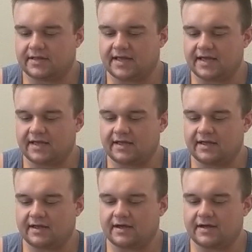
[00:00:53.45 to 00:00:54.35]

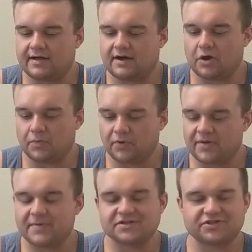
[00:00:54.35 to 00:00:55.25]
they are
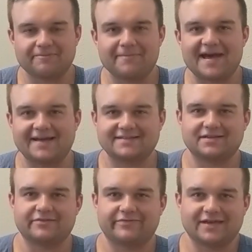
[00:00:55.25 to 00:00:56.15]
pretty much the max
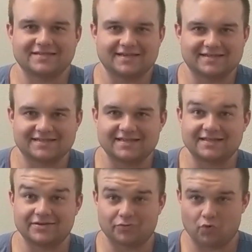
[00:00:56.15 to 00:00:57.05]
on a Fiesta ST
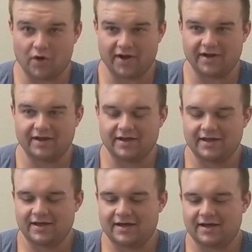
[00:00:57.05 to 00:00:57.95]
that you can run.
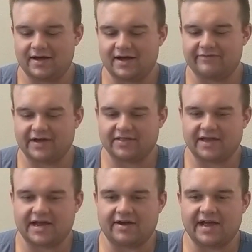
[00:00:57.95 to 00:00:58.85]
I found
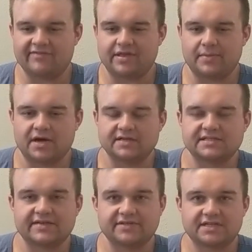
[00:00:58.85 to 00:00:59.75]
that out. I have them on
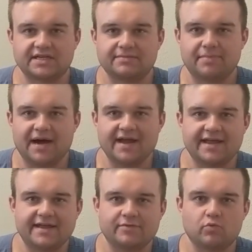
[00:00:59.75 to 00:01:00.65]
17 by
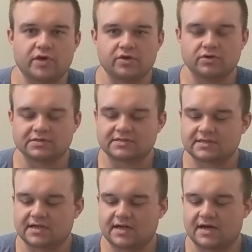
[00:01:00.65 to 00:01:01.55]
8
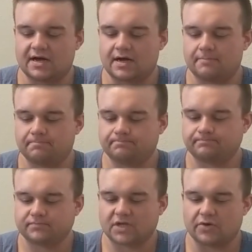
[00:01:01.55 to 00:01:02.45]
wheels,
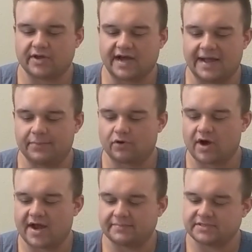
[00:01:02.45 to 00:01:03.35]
coning
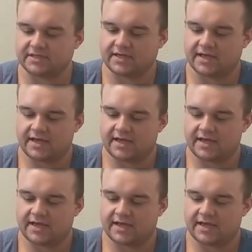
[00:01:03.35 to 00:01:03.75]
hypergrams,